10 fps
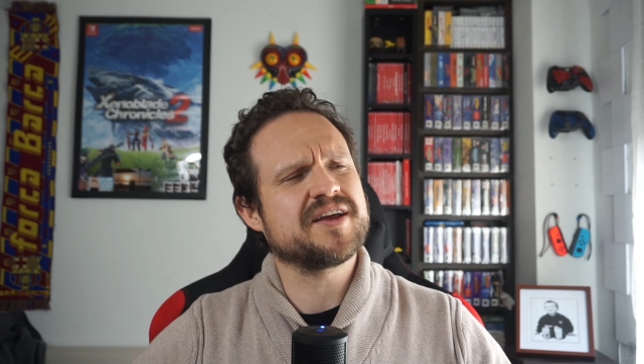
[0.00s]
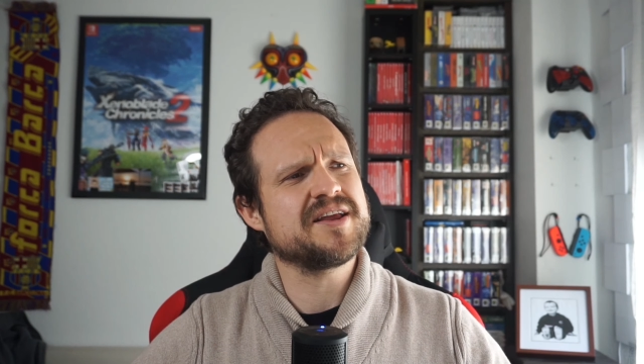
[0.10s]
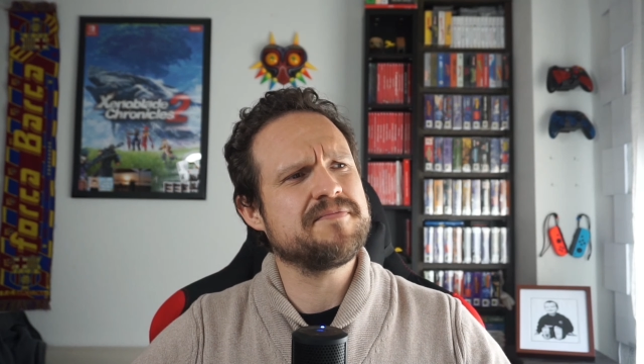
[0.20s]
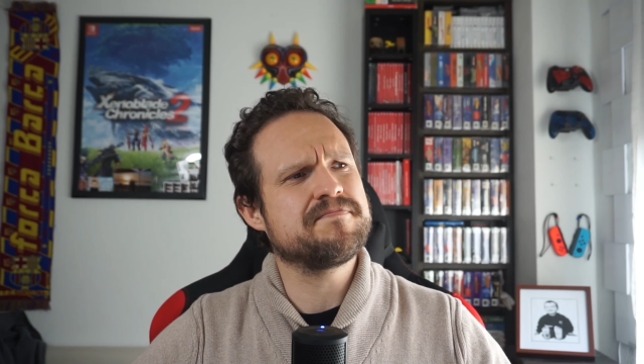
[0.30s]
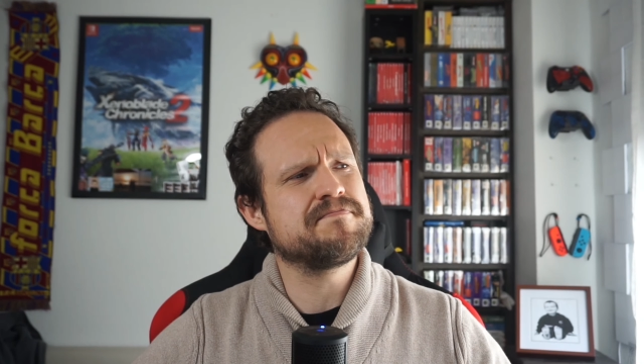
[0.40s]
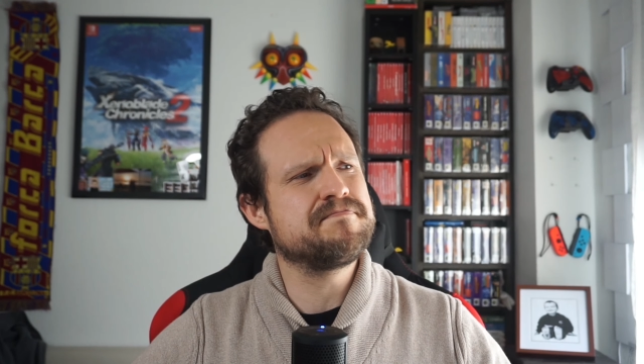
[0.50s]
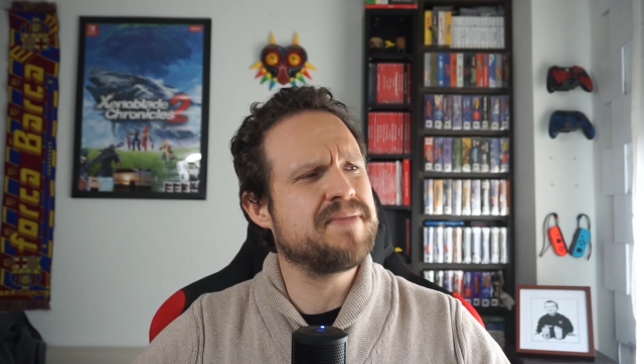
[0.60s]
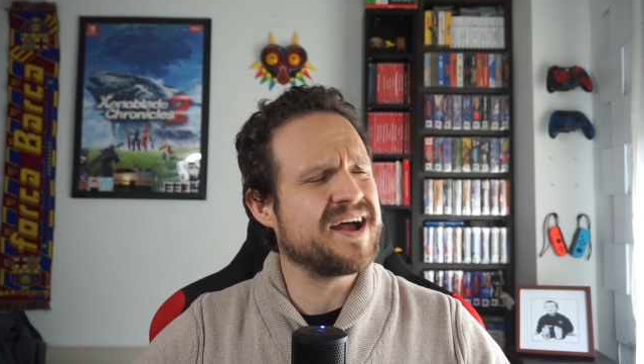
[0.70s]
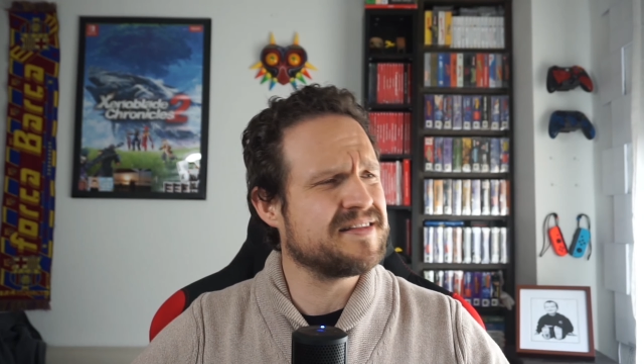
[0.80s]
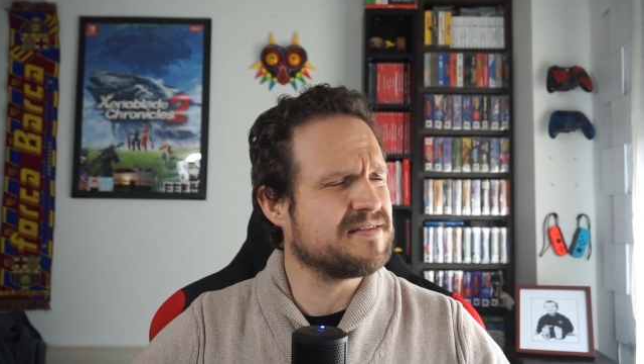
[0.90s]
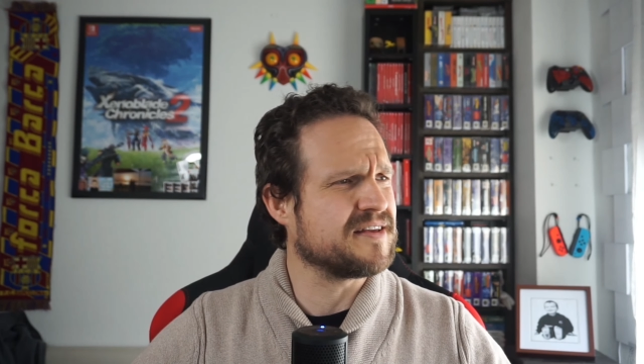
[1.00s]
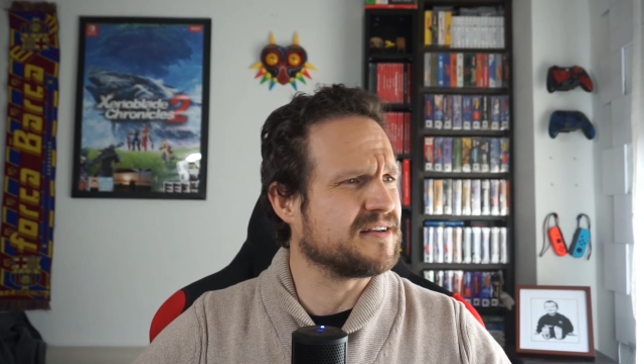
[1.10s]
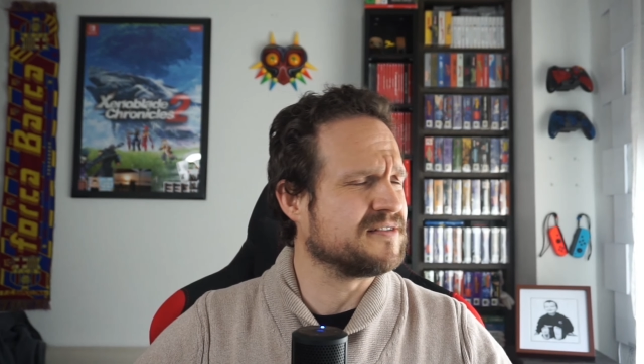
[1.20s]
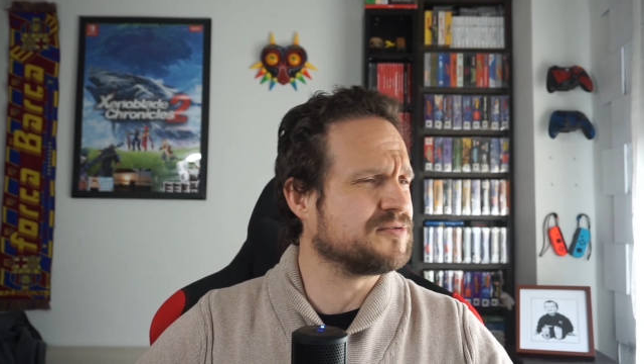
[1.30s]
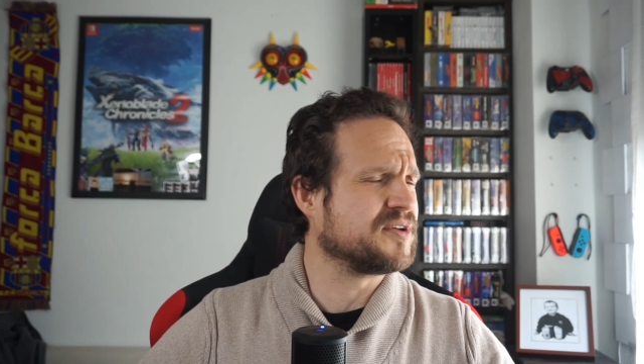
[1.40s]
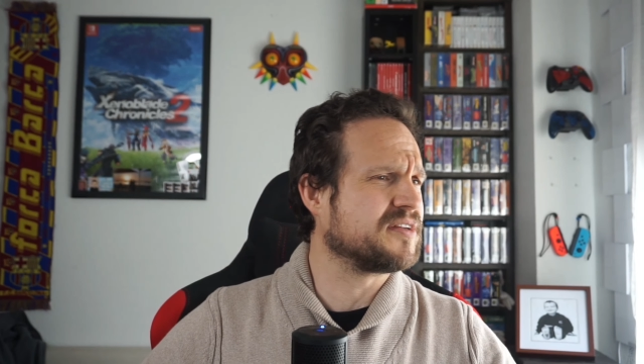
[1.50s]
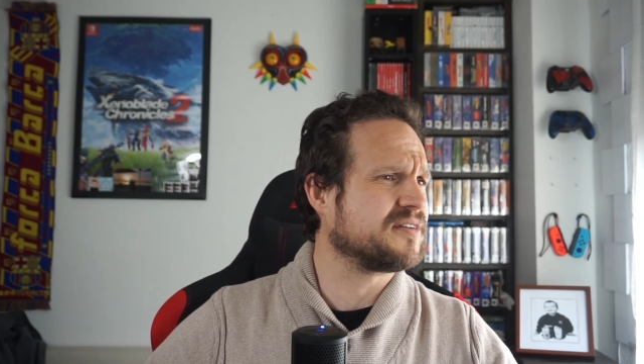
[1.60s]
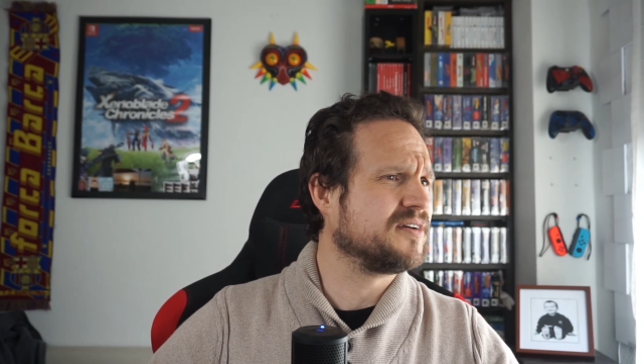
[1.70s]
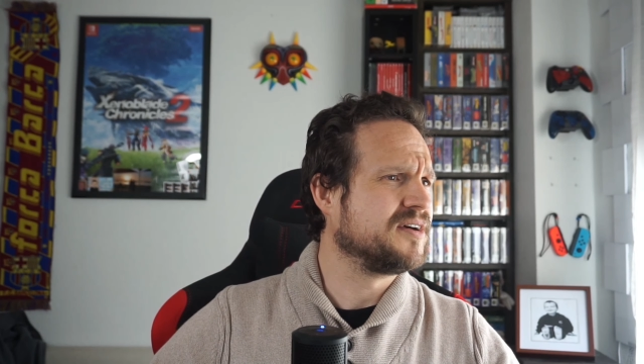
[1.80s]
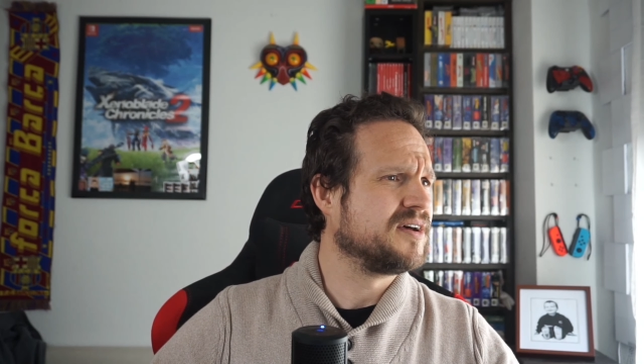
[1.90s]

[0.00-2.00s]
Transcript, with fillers: any bad things with it,